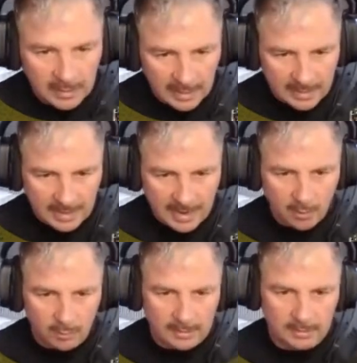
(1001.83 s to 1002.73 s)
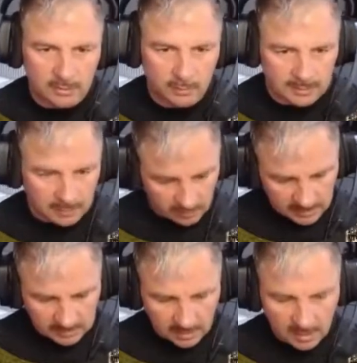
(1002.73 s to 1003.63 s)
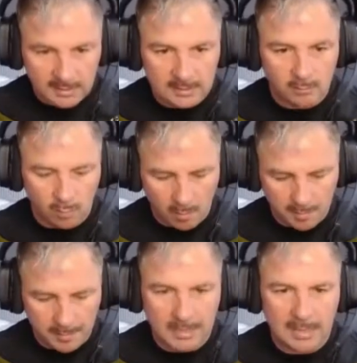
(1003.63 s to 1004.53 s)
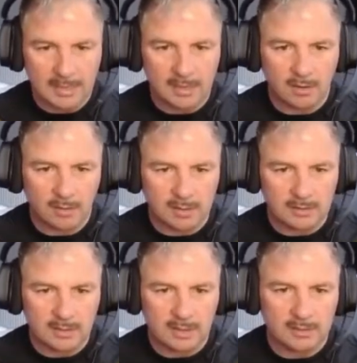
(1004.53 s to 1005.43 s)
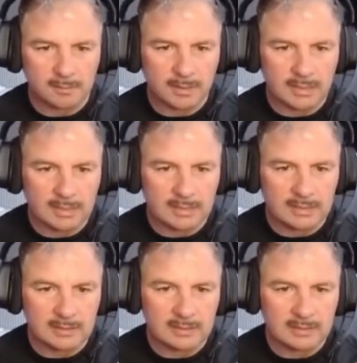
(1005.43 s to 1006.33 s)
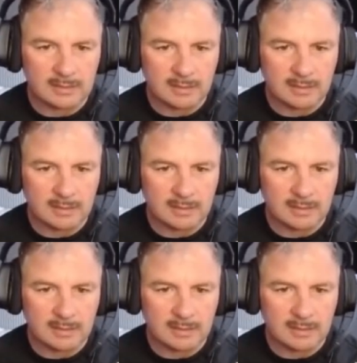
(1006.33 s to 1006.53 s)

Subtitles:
And now all we need to do is tell these guys what we're making. Green science, please.